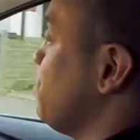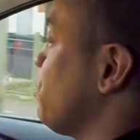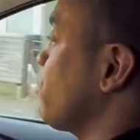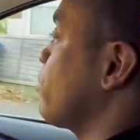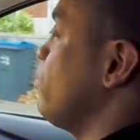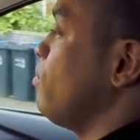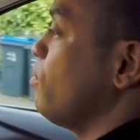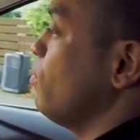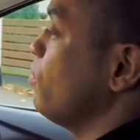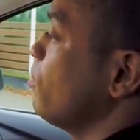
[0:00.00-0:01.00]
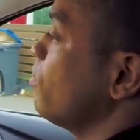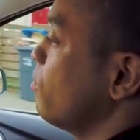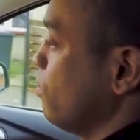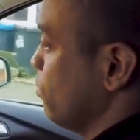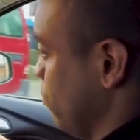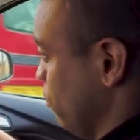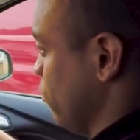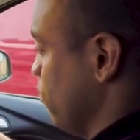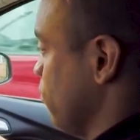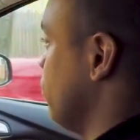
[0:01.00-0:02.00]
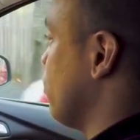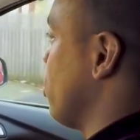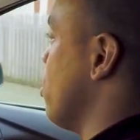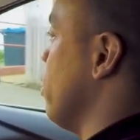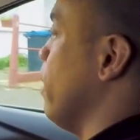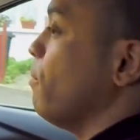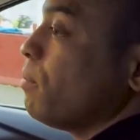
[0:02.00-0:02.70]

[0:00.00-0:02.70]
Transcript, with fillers: At the end of the road, turn left. Got it.